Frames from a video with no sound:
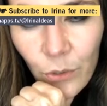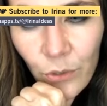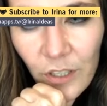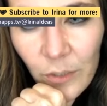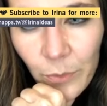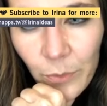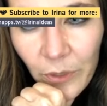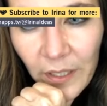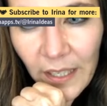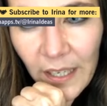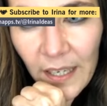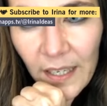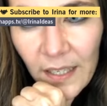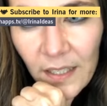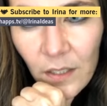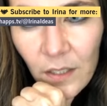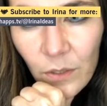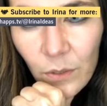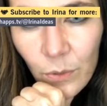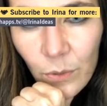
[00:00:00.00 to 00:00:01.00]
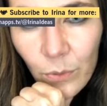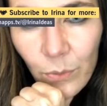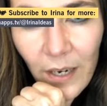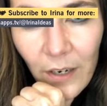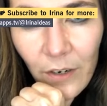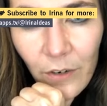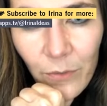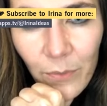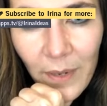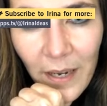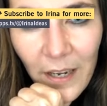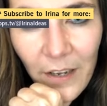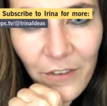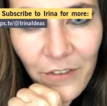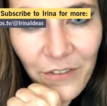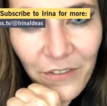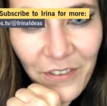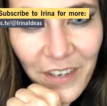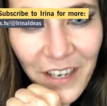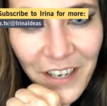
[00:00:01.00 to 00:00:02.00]
Louis Borghese is one of
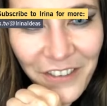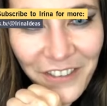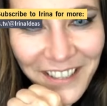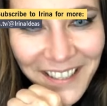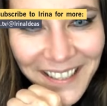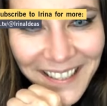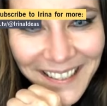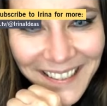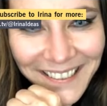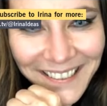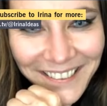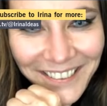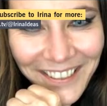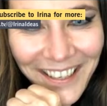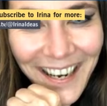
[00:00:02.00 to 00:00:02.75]
my favorites,